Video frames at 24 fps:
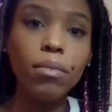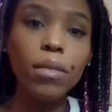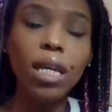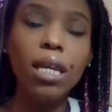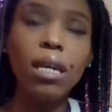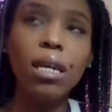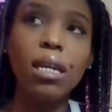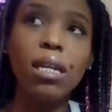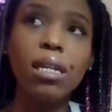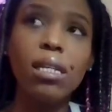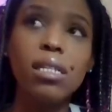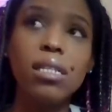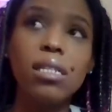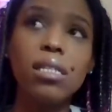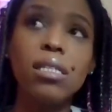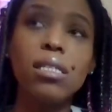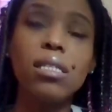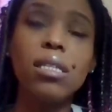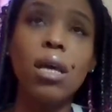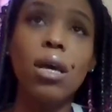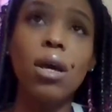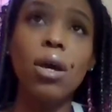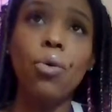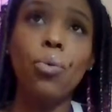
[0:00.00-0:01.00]

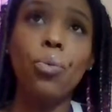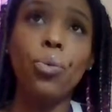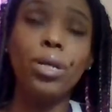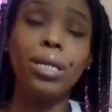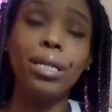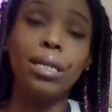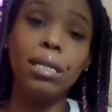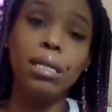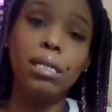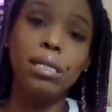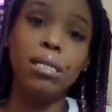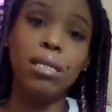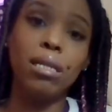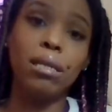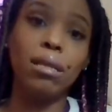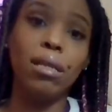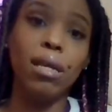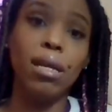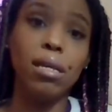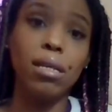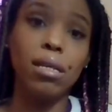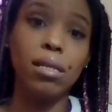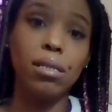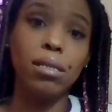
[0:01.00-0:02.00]
is releasing
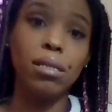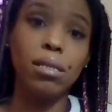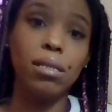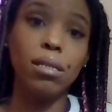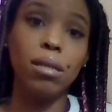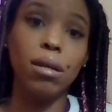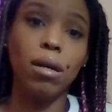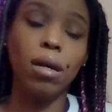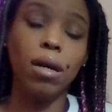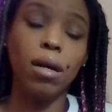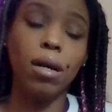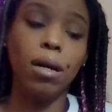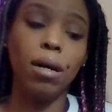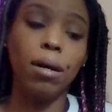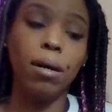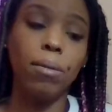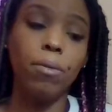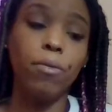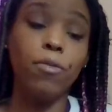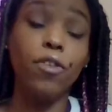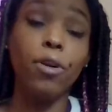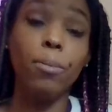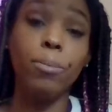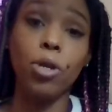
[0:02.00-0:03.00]
things
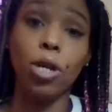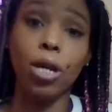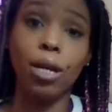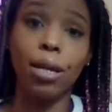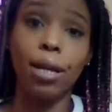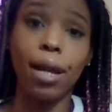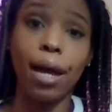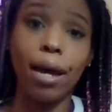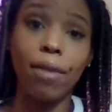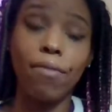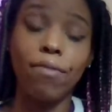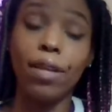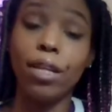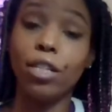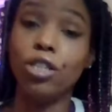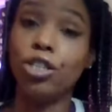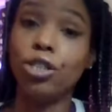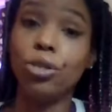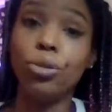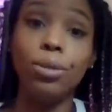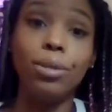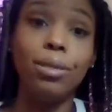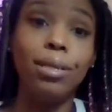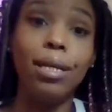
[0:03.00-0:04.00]
from your life
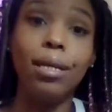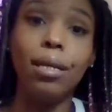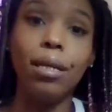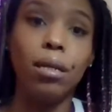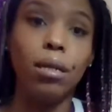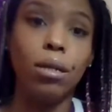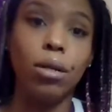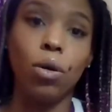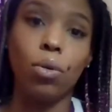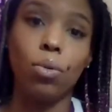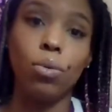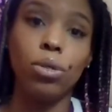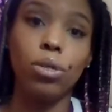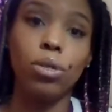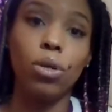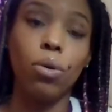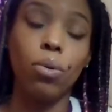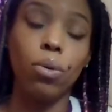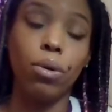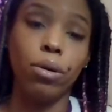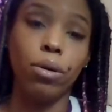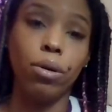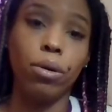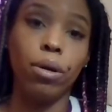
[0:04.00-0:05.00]
that you didn't know was
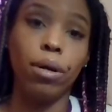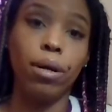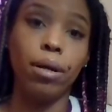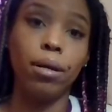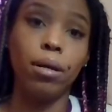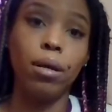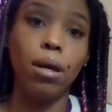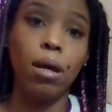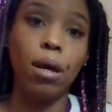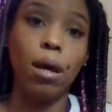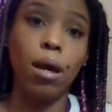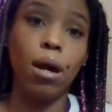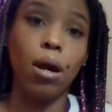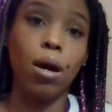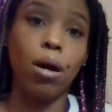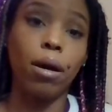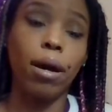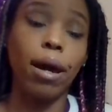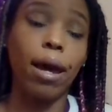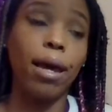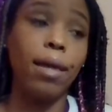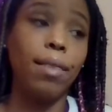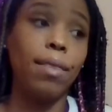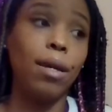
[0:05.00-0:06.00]
going on.
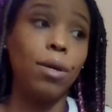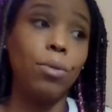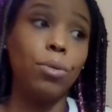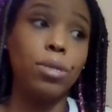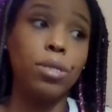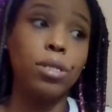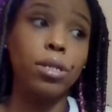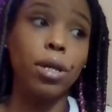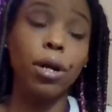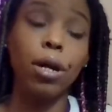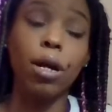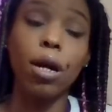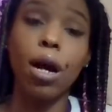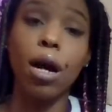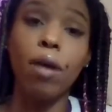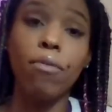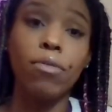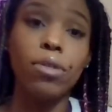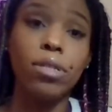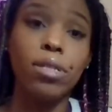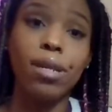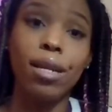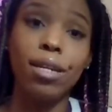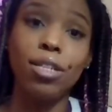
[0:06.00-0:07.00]
Okay, there were certain
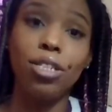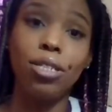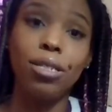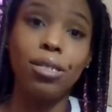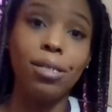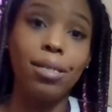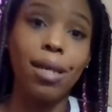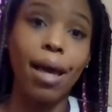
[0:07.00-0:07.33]
conversations